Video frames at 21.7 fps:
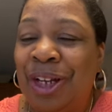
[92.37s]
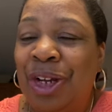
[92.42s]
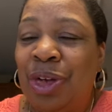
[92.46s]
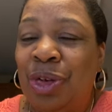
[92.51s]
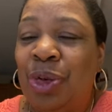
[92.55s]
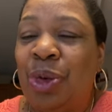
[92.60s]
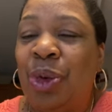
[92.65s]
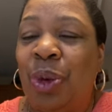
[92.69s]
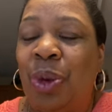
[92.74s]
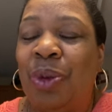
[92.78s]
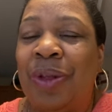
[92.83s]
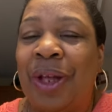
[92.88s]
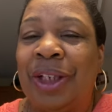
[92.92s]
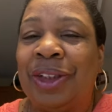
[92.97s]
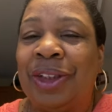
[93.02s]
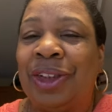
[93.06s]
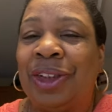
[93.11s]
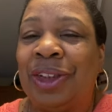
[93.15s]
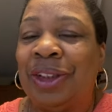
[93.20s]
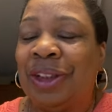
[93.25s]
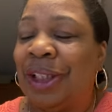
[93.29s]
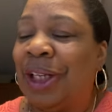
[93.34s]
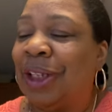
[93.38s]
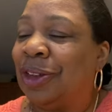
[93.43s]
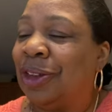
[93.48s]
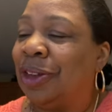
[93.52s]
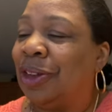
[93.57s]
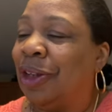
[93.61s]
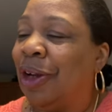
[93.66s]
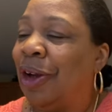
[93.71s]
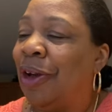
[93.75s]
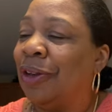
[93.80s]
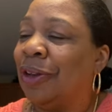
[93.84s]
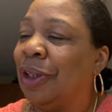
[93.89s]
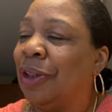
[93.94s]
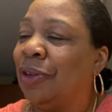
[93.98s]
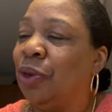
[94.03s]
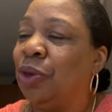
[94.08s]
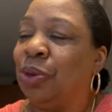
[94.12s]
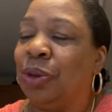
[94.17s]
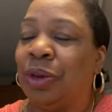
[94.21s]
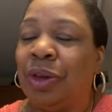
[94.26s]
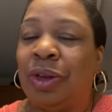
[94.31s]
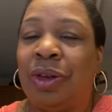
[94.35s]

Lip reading: You know, that's that song that you